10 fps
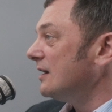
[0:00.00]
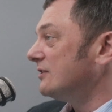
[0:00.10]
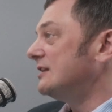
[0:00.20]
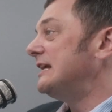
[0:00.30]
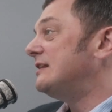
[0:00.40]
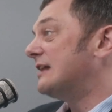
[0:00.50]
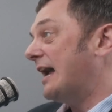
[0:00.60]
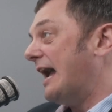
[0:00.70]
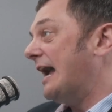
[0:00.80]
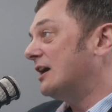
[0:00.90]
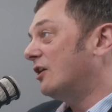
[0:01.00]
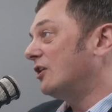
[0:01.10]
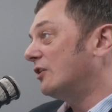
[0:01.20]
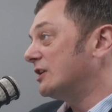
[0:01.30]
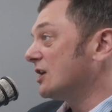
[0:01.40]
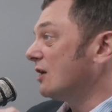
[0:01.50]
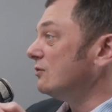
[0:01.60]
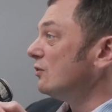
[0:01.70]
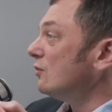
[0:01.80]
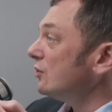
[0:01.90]
than either AI on its
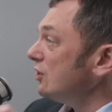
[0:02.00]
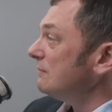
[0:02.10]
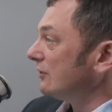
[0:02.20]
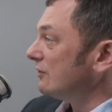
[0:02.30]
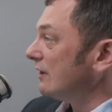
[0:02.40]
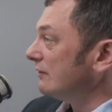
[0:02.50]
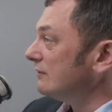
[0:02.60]
own or human on their own.